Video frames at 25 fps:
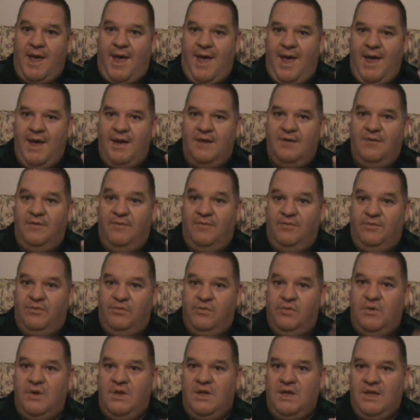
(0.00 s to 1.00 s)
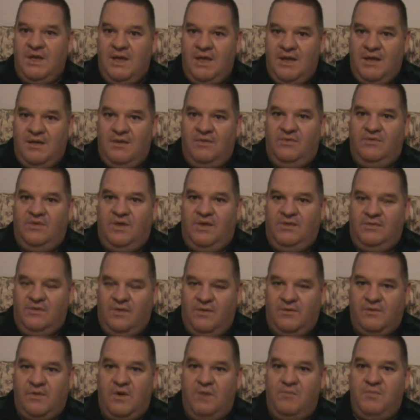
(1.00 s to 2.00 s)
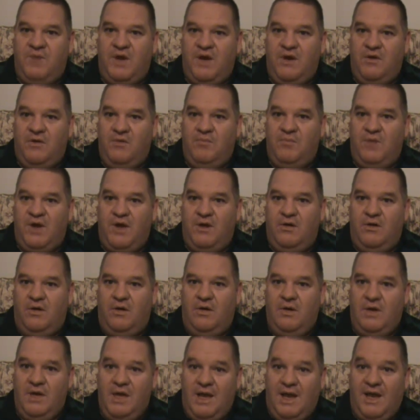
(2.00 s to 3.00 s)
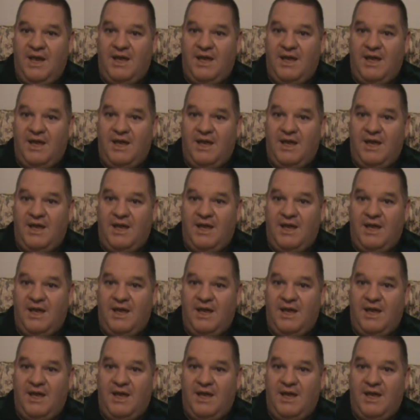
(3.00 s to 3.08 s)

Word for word: And through the years, as I've got better and better,